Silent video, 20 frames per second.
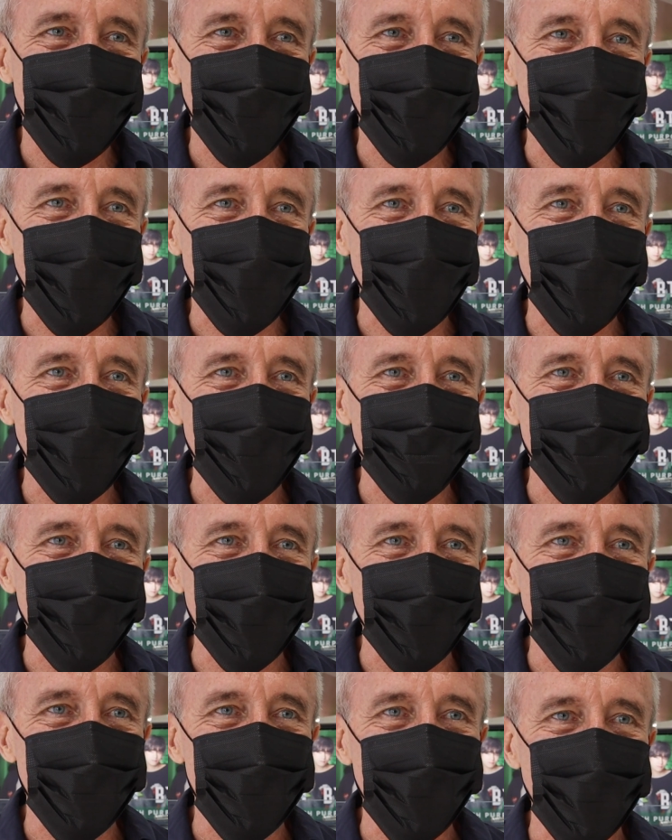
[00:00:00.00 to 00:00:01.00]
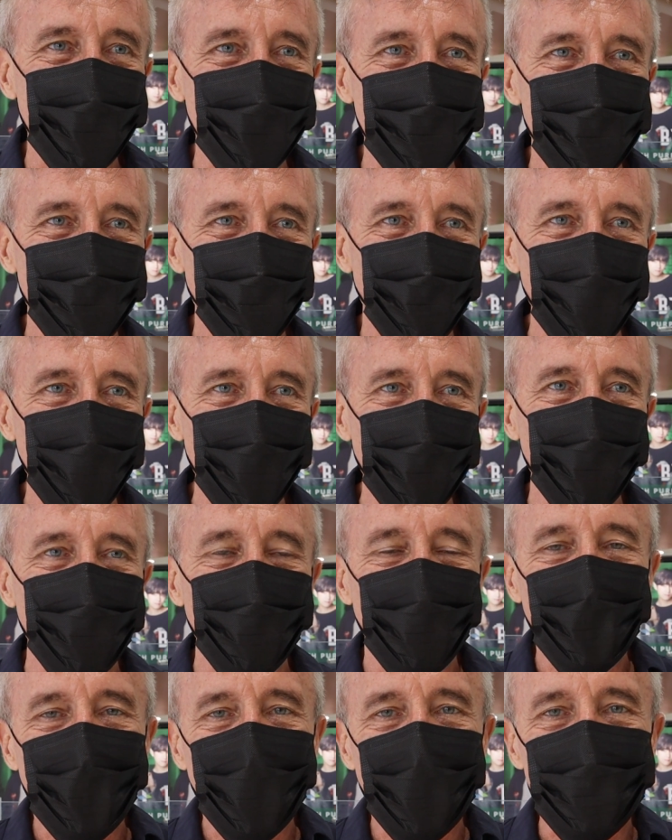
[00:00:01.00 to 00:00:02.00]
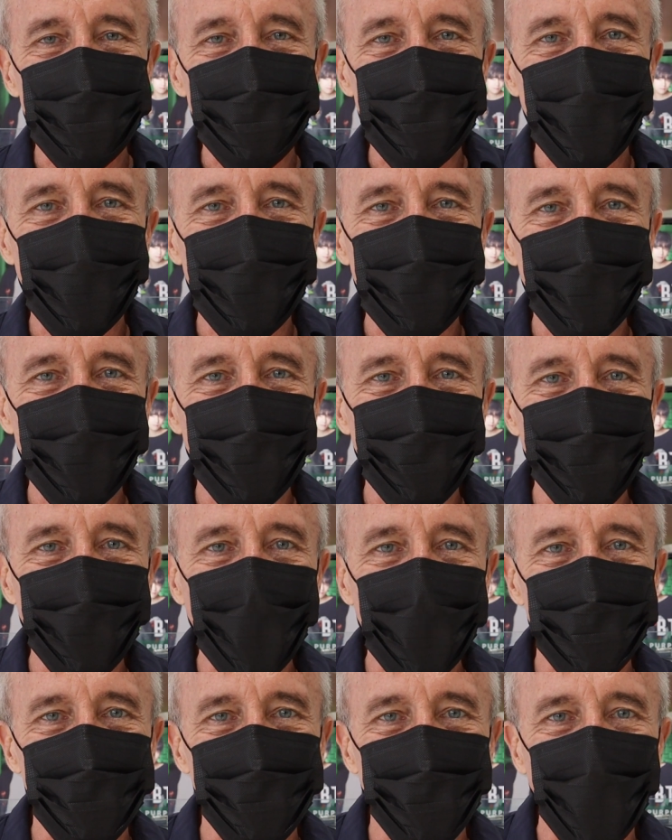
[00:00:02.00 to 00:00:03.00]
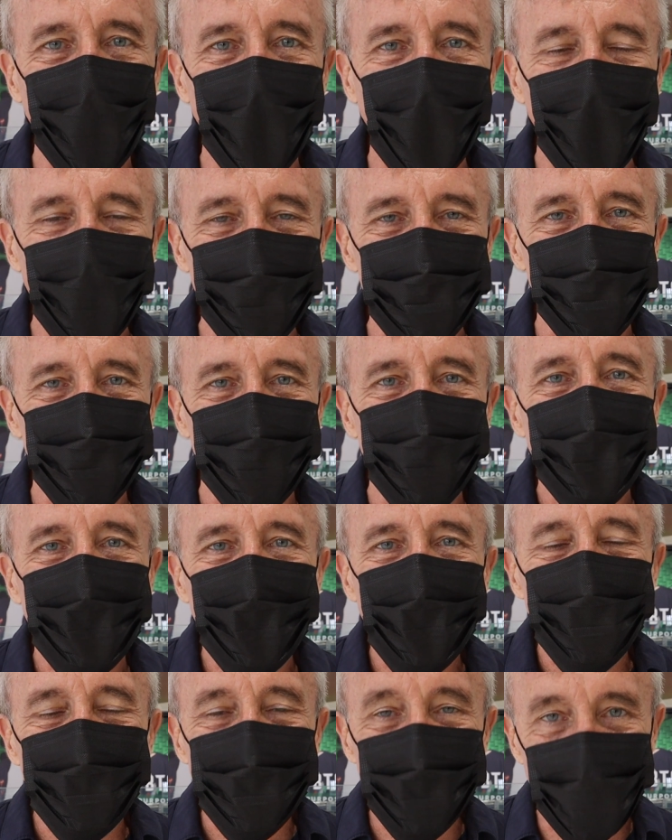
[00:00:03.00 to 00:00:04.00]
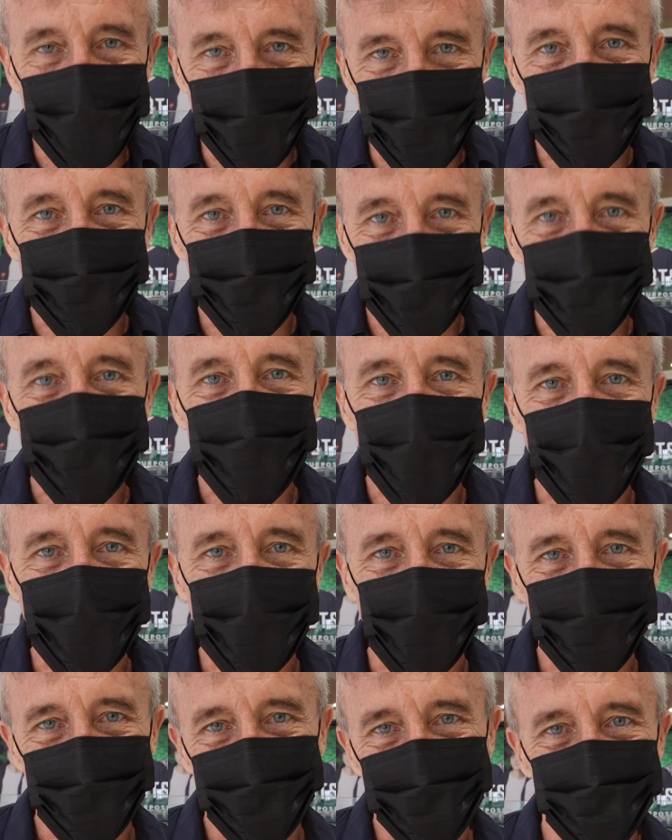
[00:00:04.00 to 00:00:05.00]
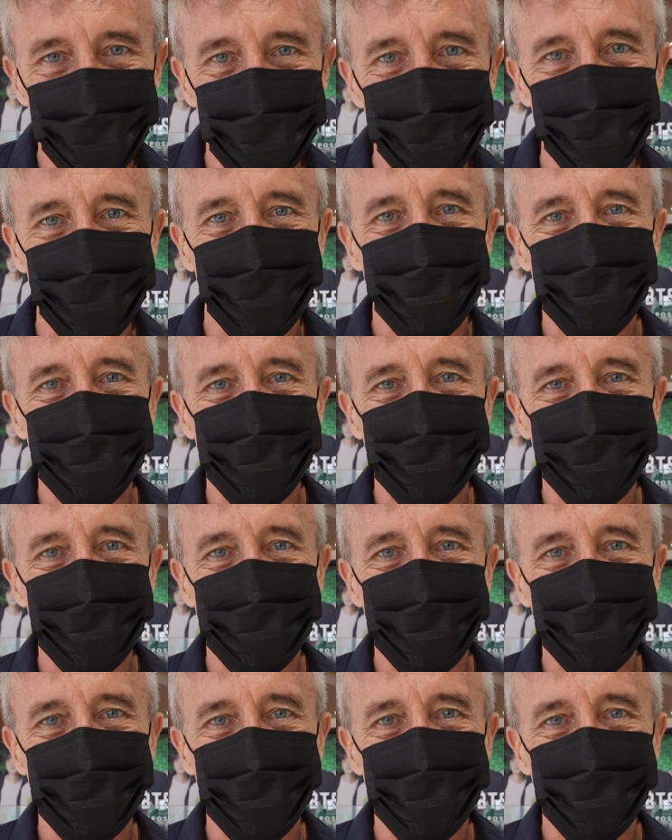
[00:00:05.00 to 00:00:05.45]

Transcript: I can't really see its appeal extending much past the teens.